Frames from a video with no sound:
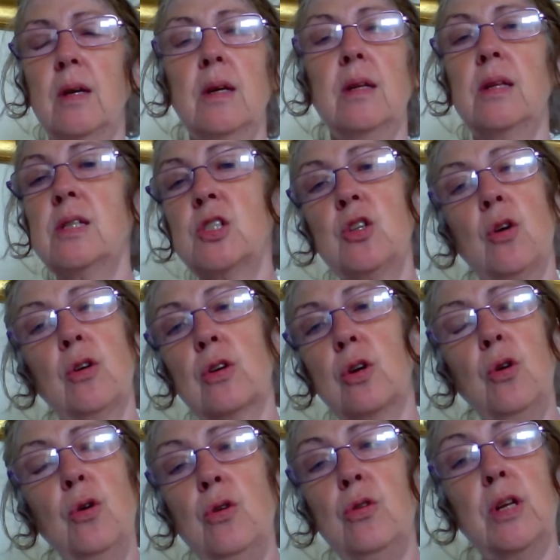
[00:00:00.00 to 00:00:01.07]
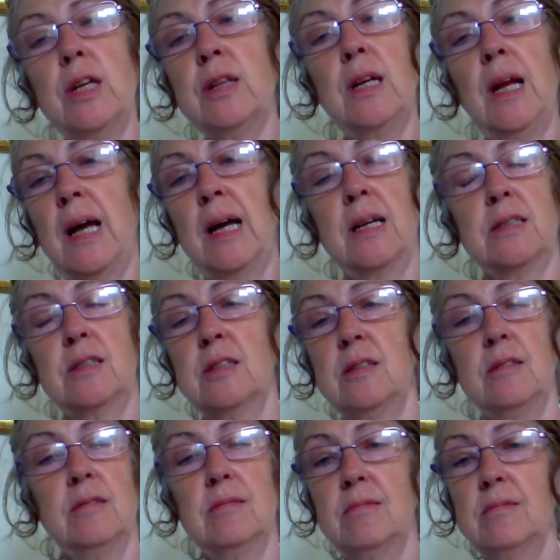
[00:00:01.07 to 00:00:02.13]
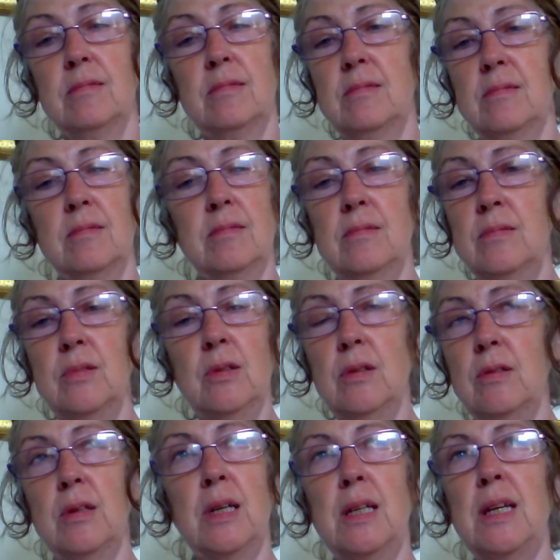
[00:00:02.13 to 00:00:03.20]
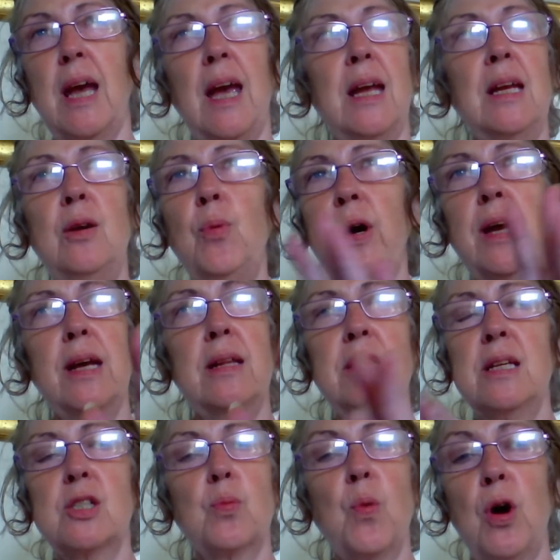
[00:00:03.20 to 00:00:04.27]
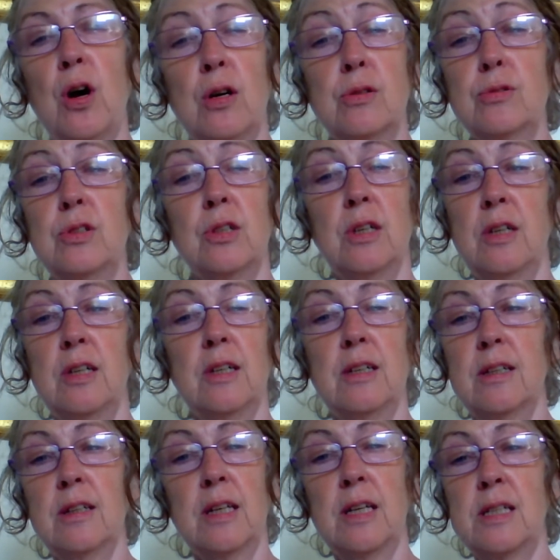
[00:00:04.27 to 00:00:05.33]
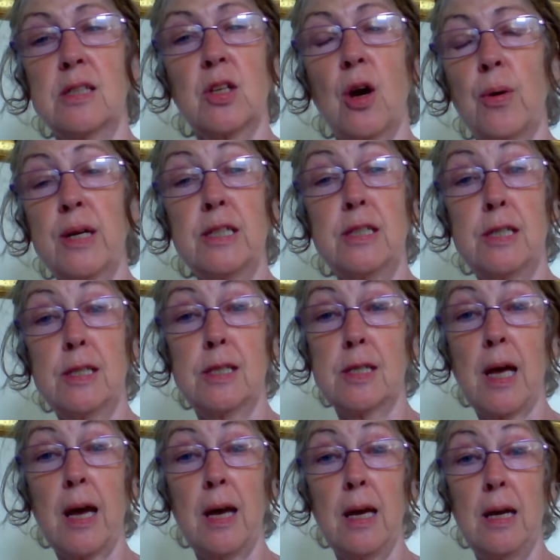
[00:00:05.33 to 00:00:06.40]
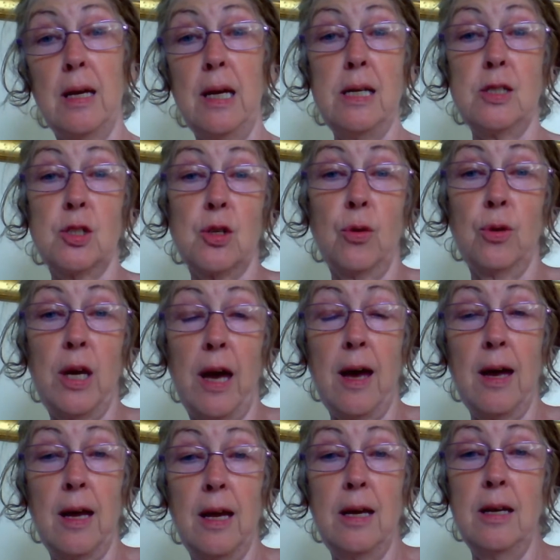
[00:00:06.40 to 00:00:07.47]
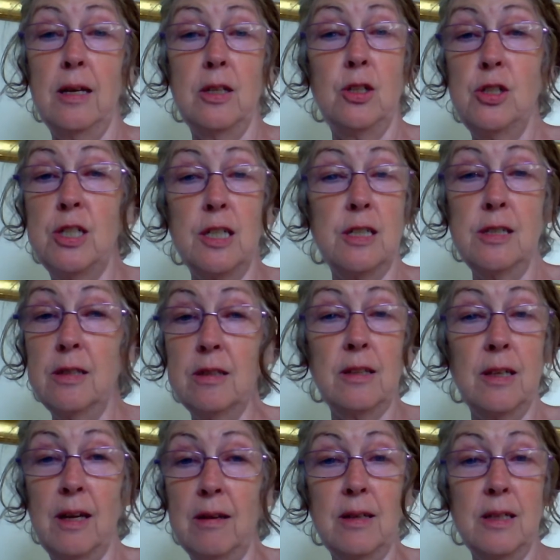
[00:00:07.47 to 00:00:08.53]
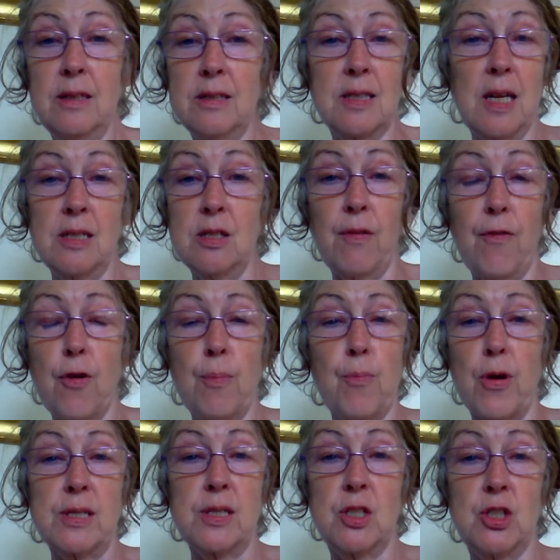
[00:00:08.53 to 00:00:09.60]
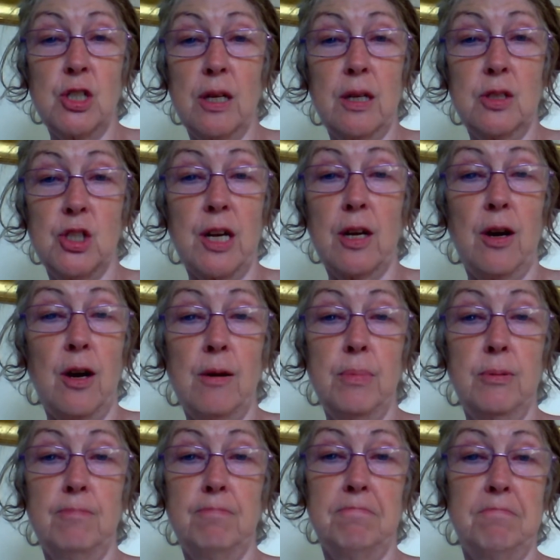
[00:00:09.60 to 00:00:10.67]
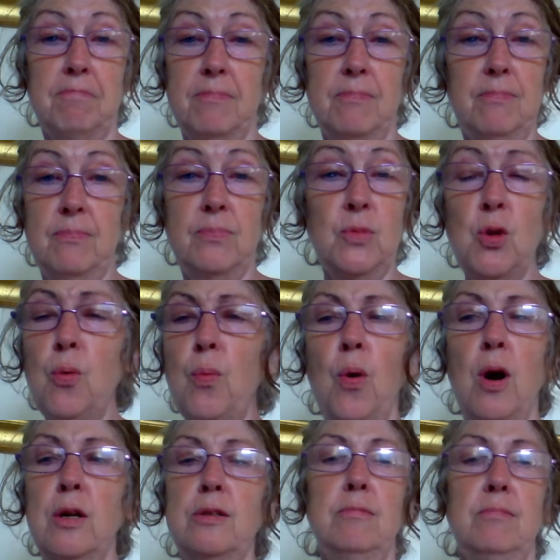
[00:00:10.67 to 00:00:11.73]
There's not a court in the land, in anywhere in this world, that is going to say it's okay you didn't send her for a breast checkup. Not one.